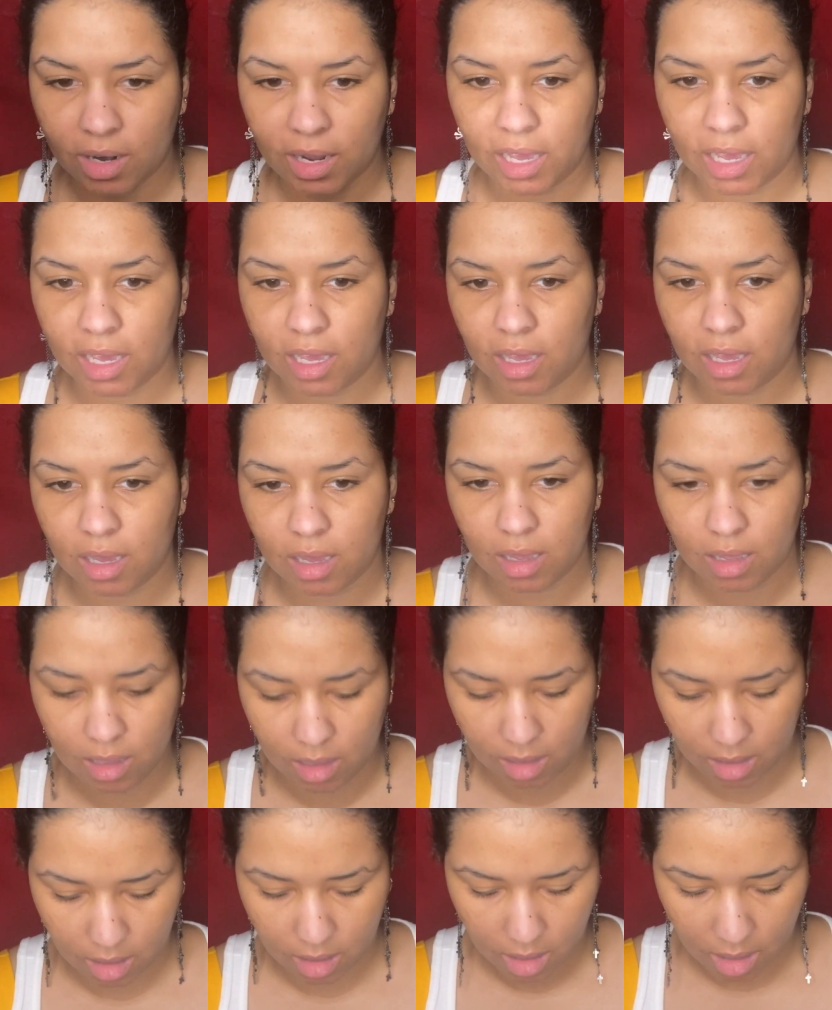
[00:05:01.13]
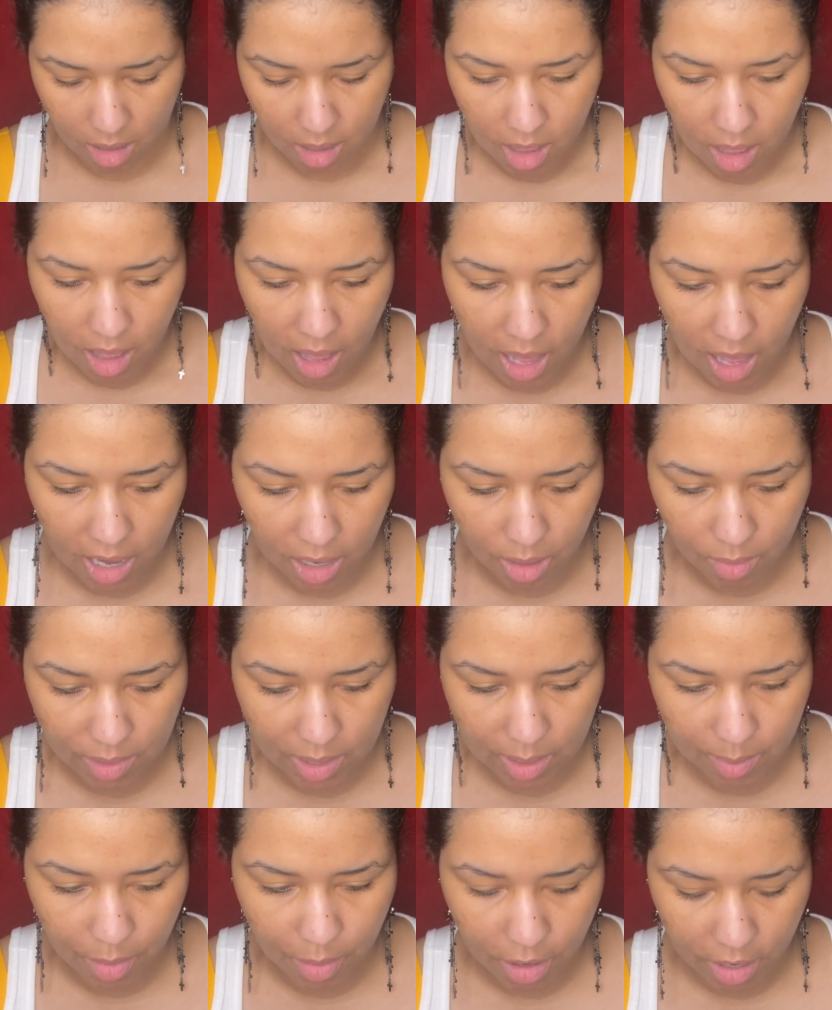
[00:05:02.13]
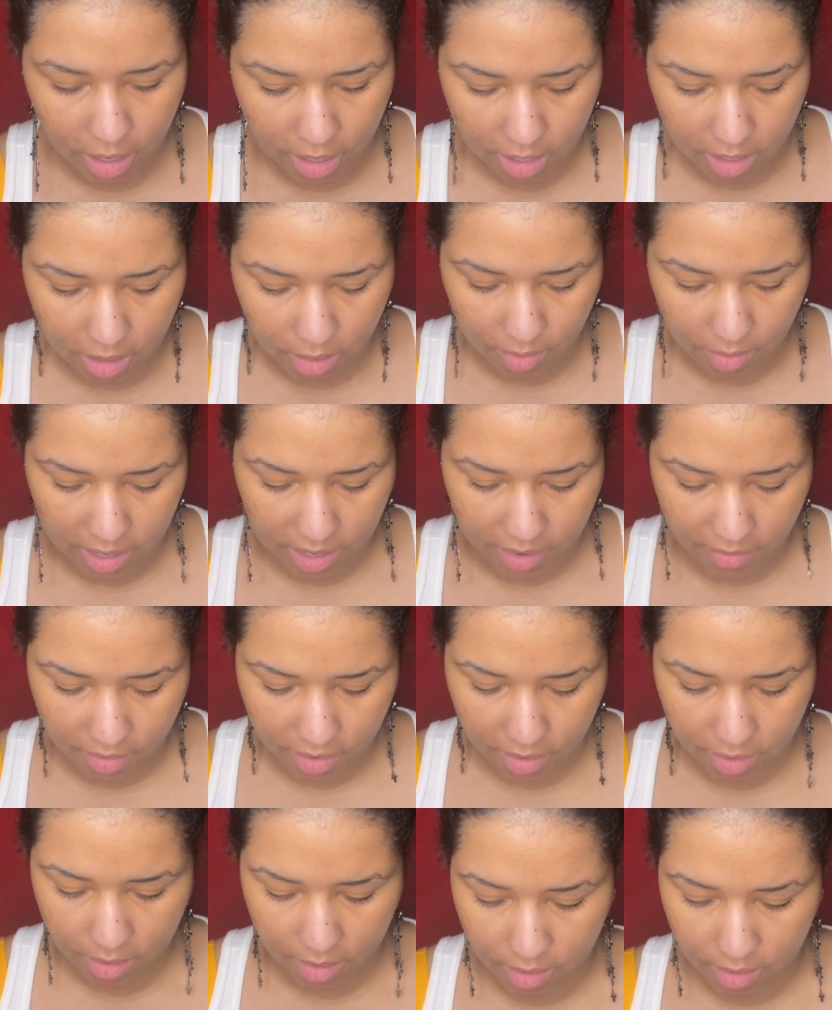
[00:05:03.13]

a Halloween party or whatever.